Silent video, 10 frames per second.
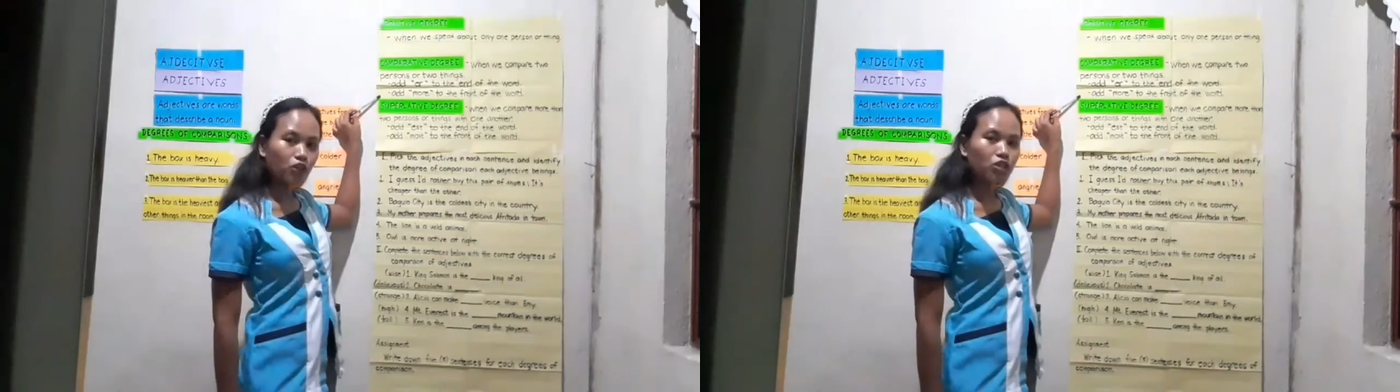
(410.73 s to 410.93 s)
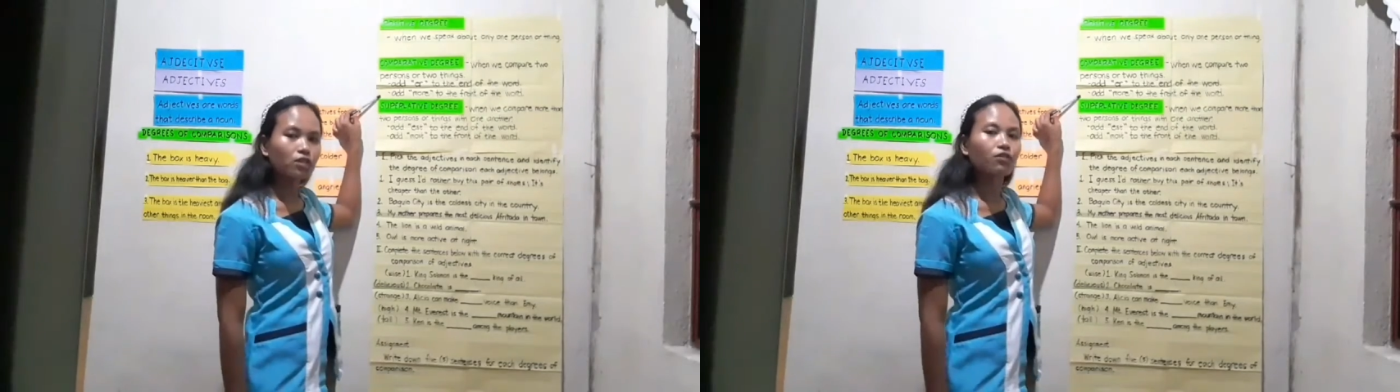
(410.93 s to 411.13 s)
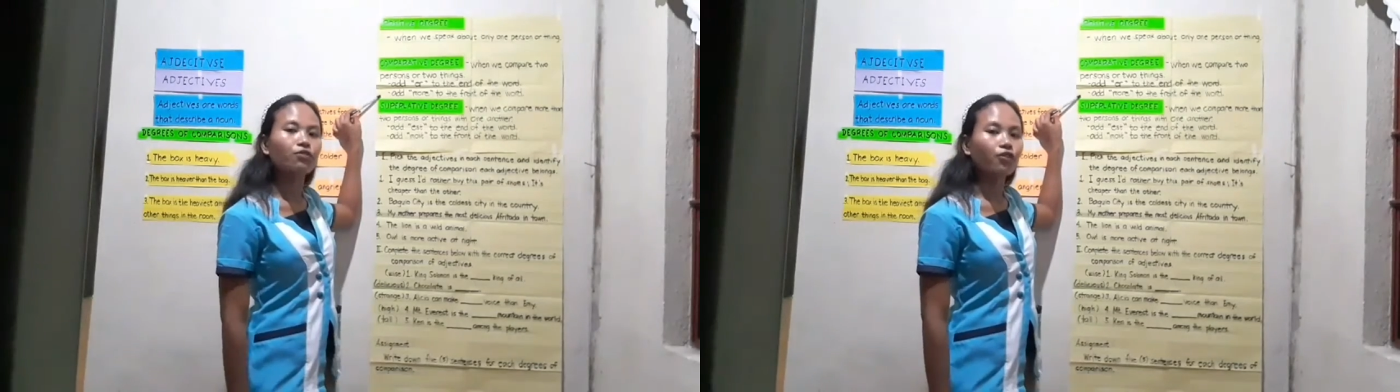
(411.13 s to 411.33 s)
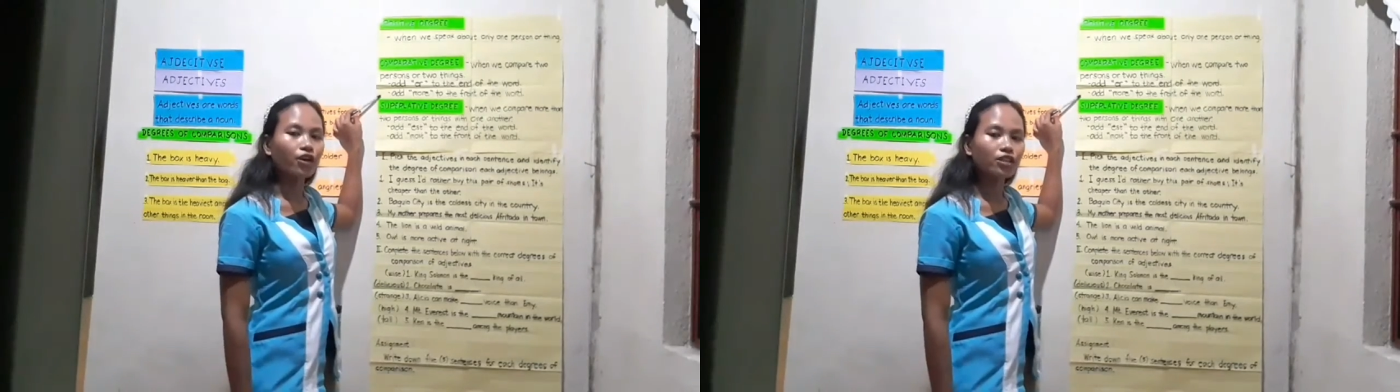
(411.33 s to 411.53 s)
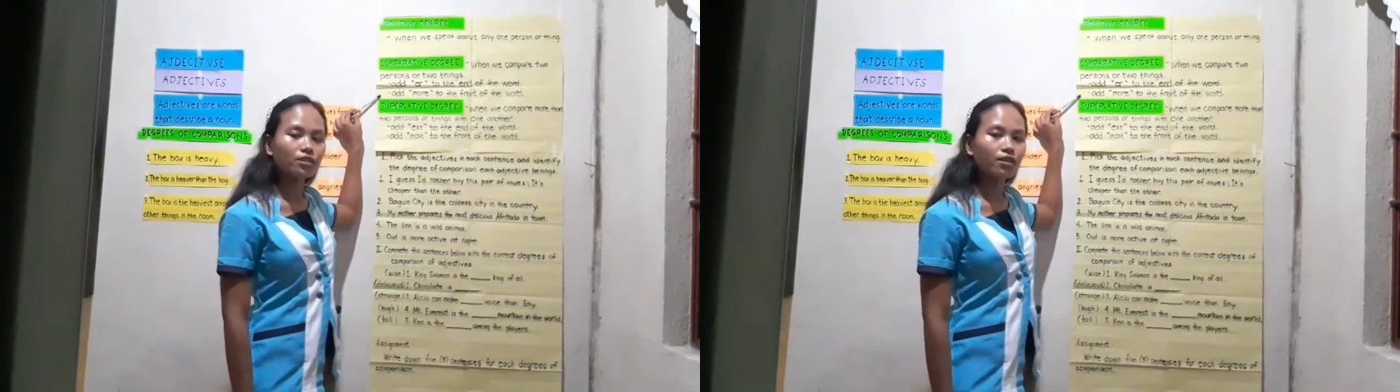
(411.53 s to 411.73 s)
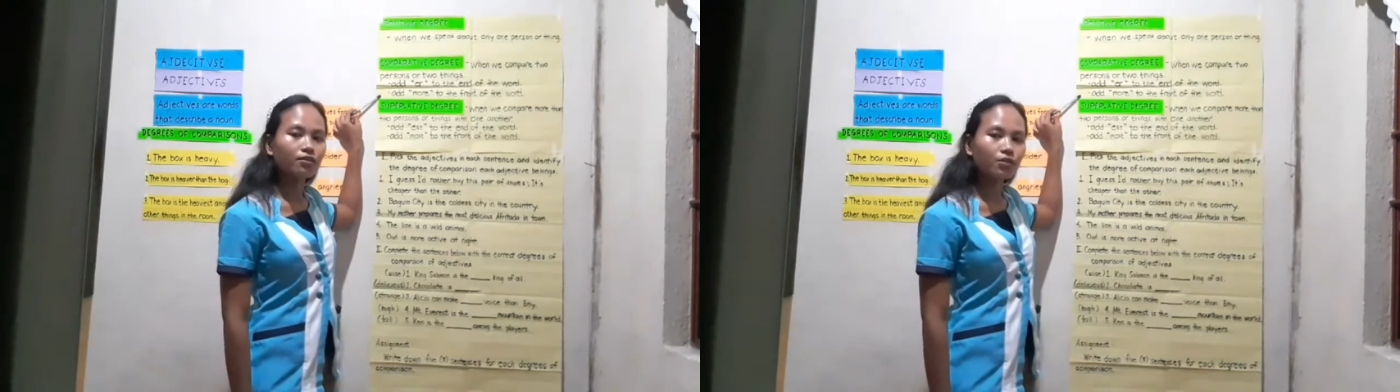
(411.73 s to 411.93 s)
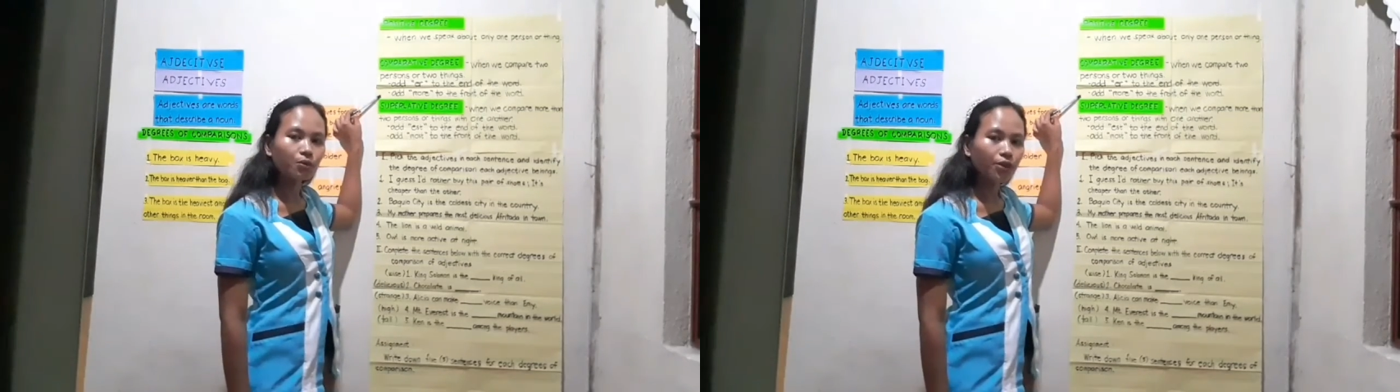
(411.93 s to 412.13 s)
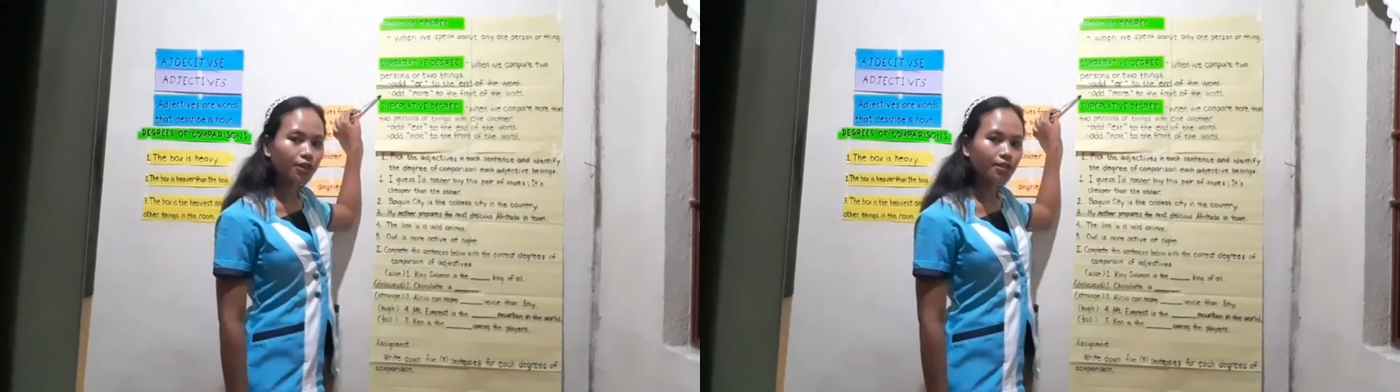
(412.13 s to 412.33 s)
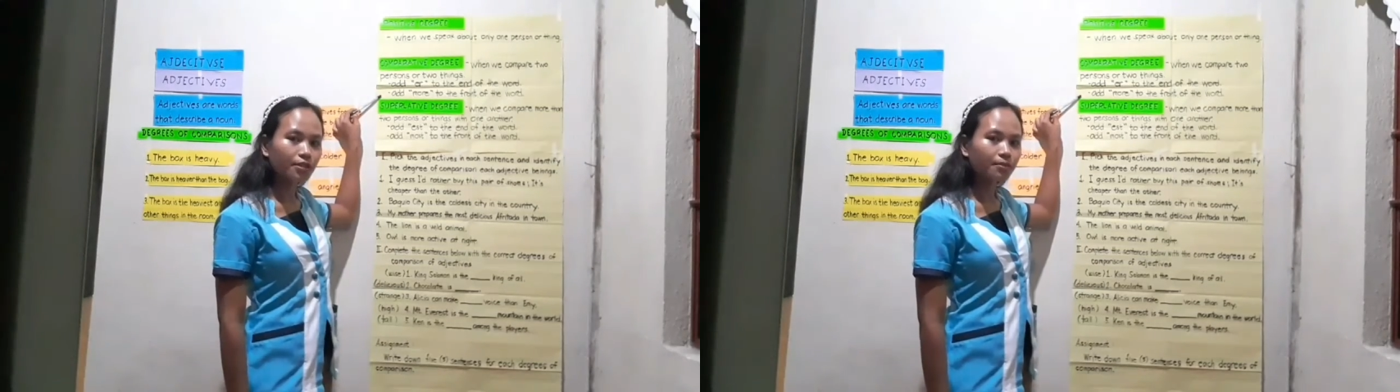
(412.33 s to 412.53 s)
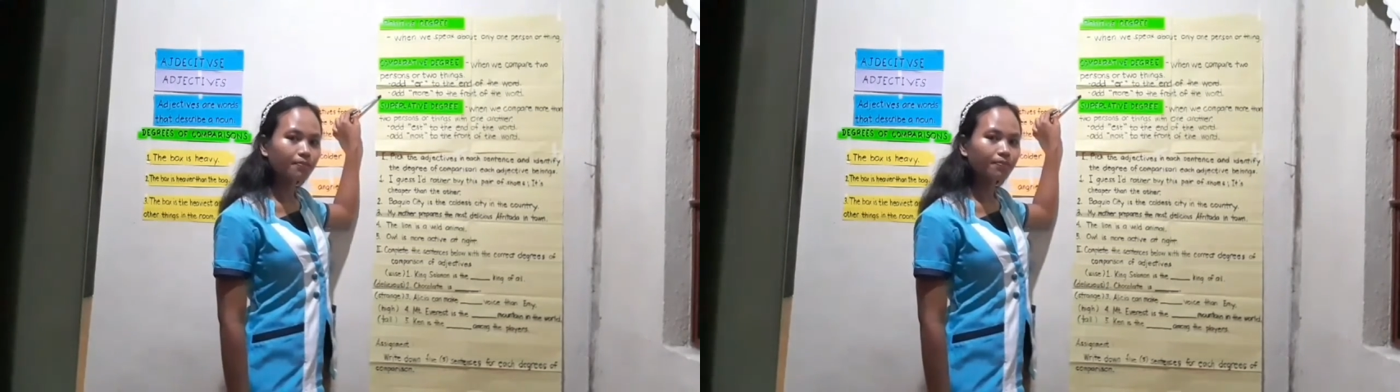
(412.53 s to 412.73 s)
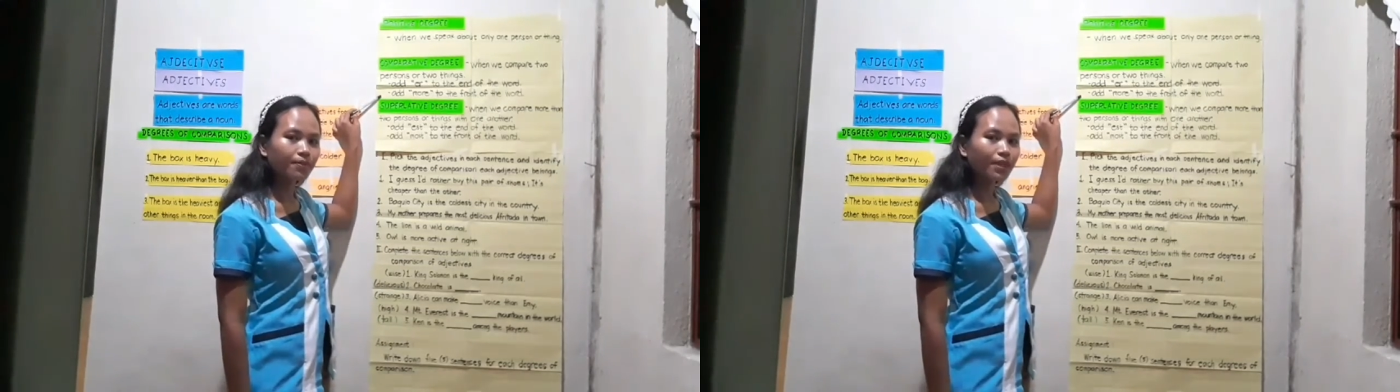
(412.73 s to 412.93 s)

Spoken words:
more to the front of the word.